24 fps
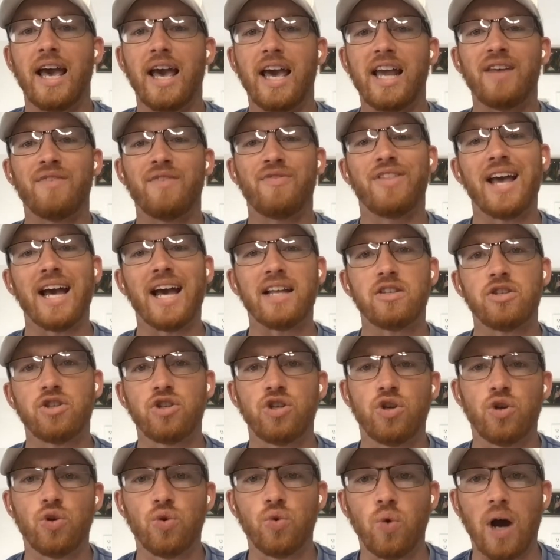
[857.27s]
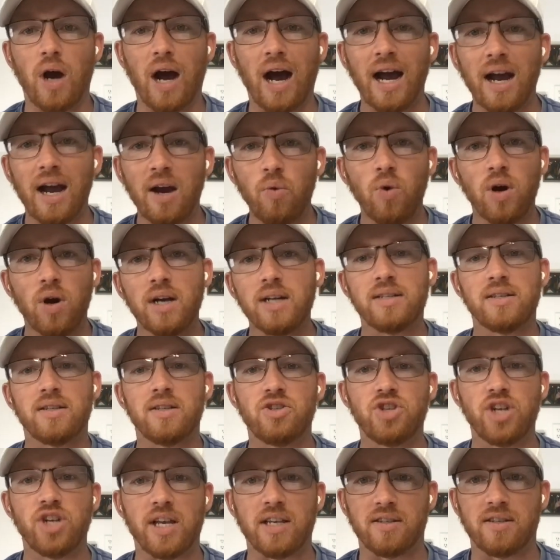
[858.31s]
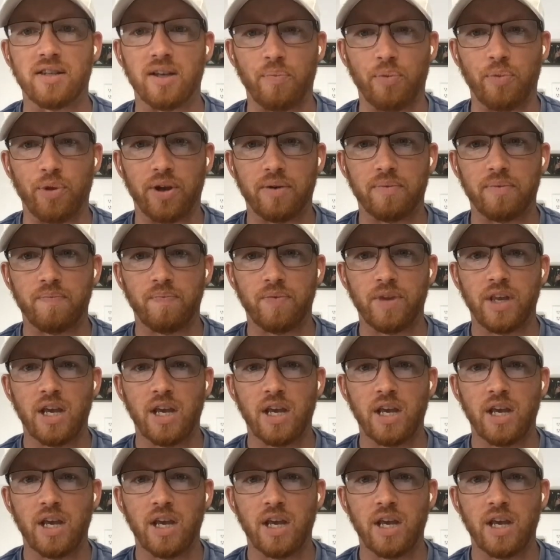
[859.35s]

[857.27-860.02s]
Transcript: And if that's you, I want to suggest something.